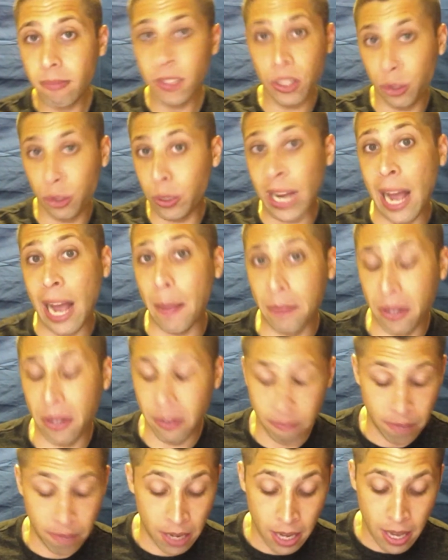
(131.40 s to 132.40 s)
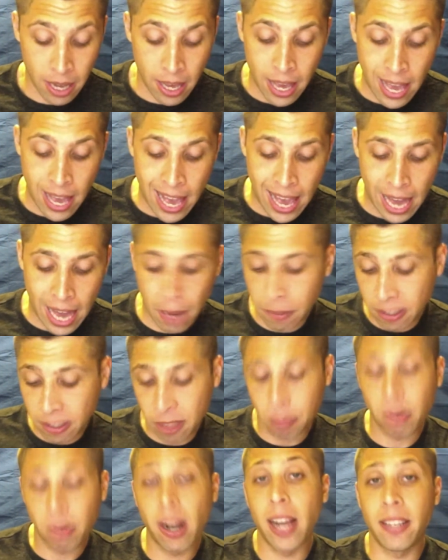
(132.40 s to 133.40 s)
it happened. I'm not
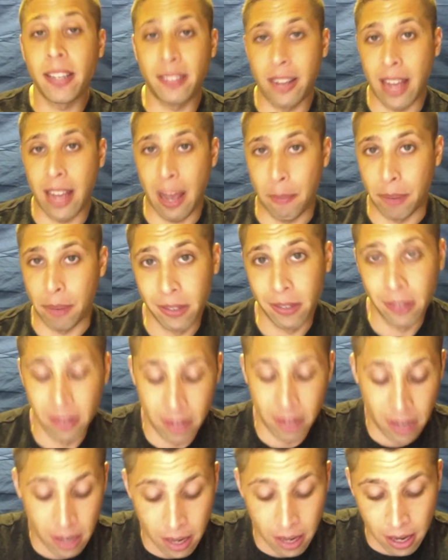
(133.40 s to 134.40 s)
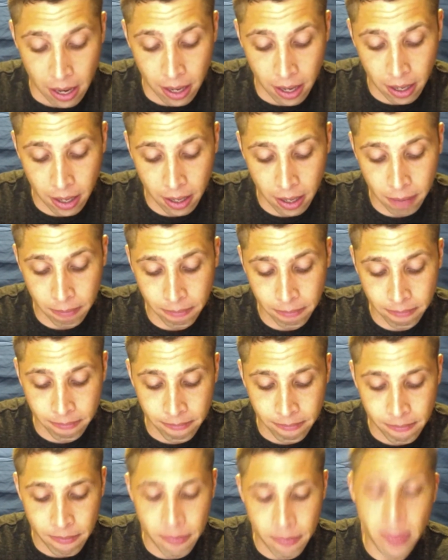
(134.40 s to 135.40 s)
surprised it happened. Um,
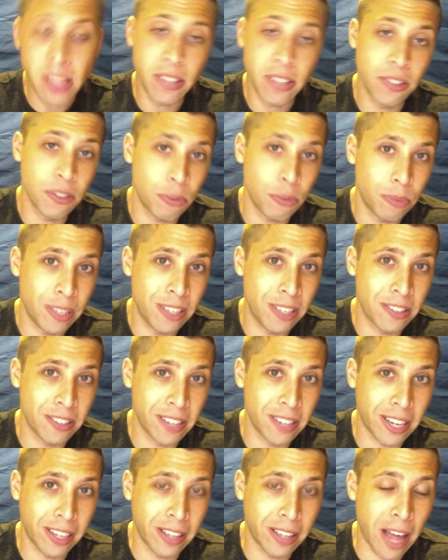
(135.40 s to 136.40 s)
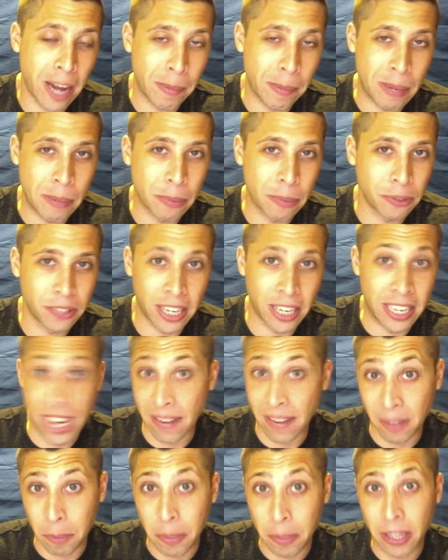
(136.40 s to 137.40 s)
this is a reason that a lot of people say
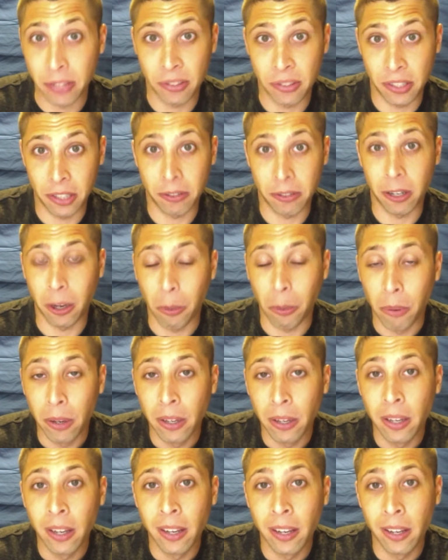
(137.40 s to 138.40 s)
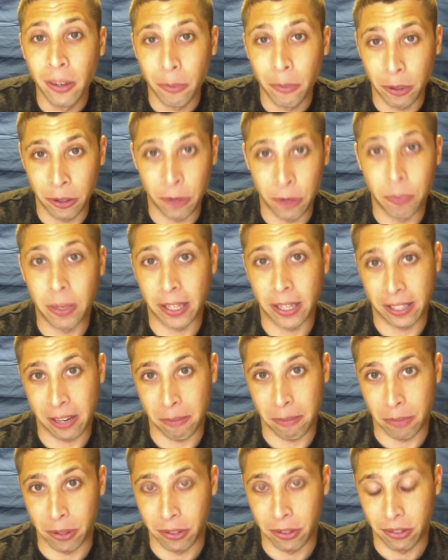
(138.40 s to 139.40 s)
never pick 0 when you pick
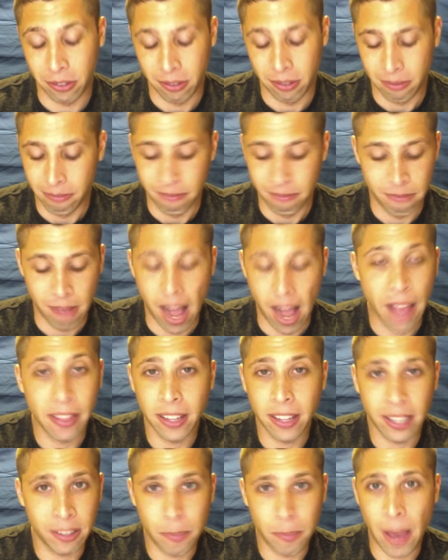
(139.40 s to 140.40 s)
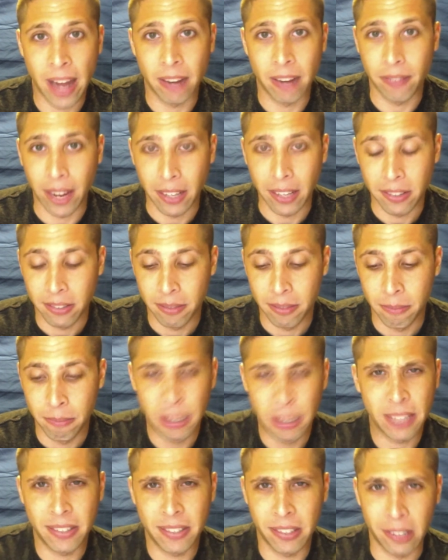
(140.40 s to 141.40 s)
numbers. I think that's bad advice.
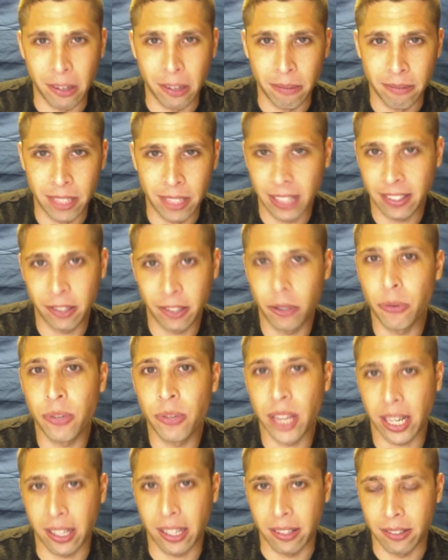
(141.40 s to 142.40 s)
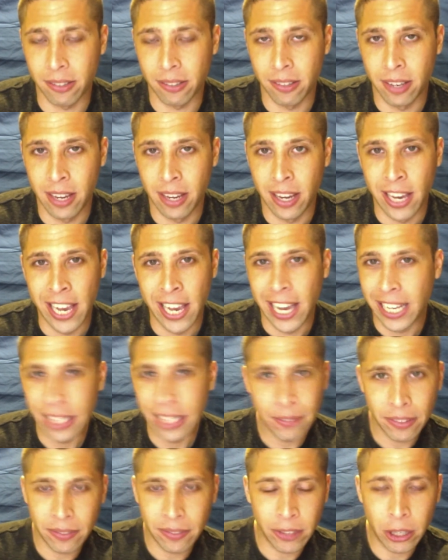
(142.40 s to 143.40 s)
Pick 0. It takes like 2 seconds. And
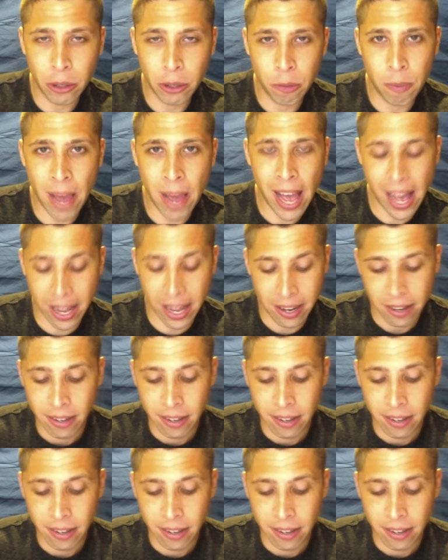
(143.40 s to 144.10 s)
even if it goes bad,